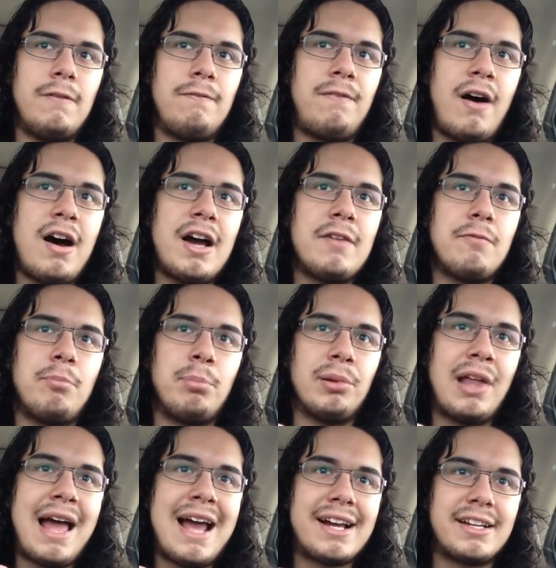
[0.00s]
five
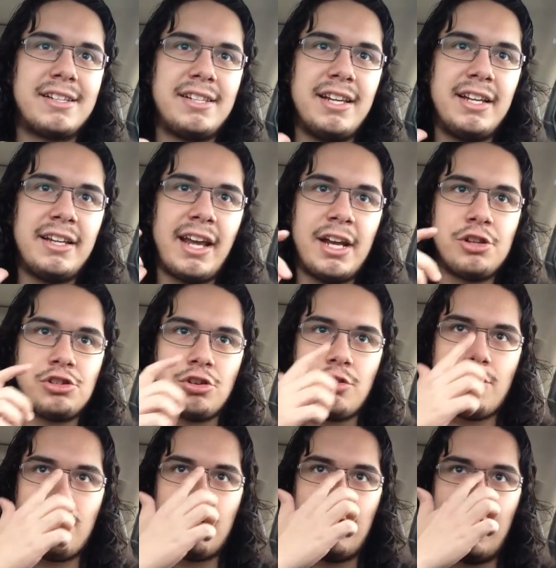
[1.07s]
black
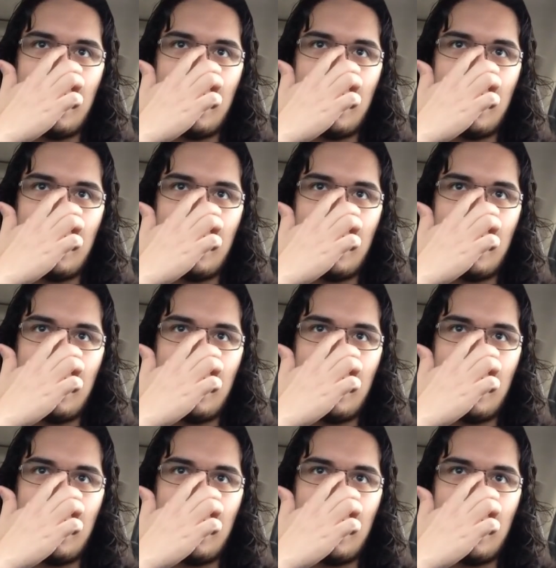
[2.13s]
teenagers.